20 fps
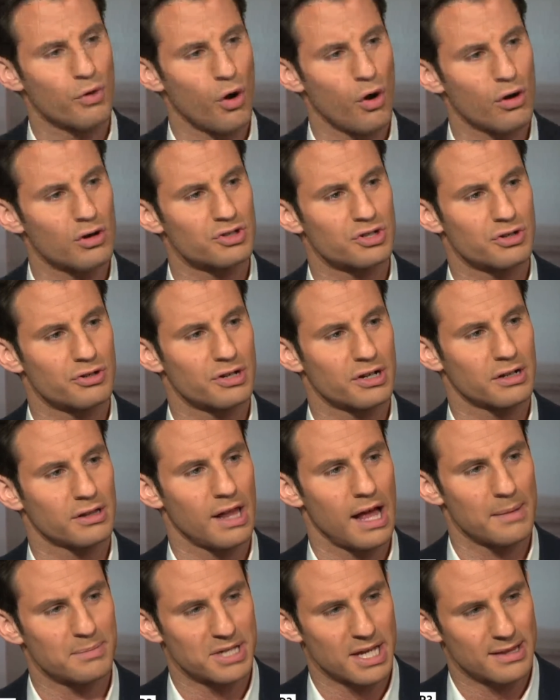caused her to
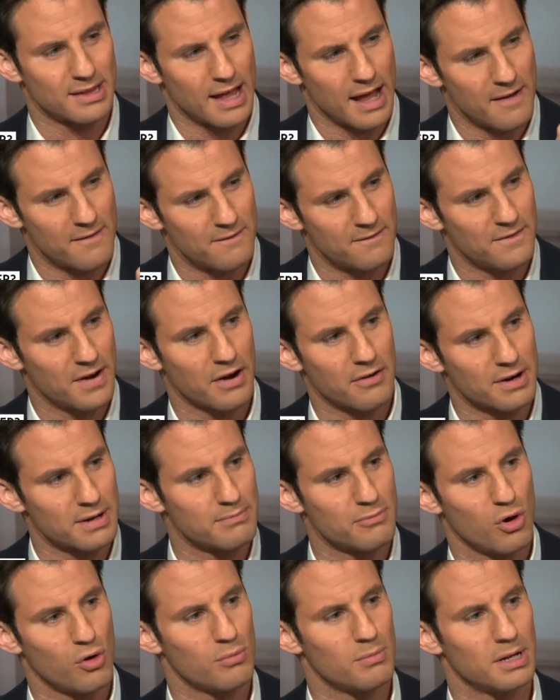collapse at that very
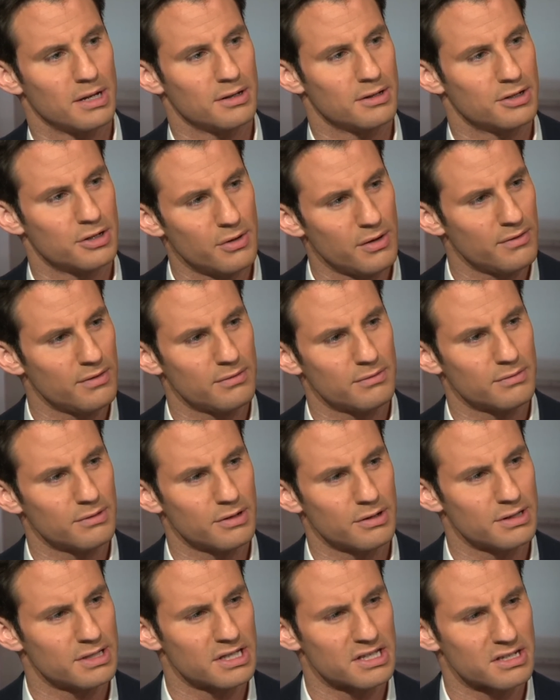moment? Do you have? A,
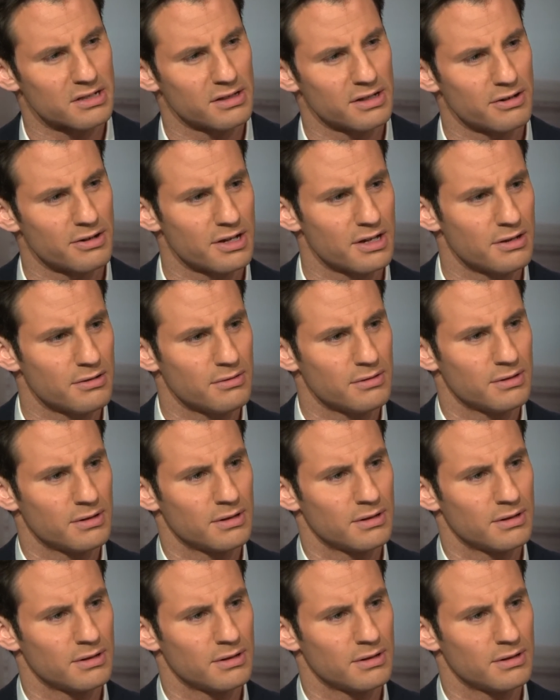is this clear to you?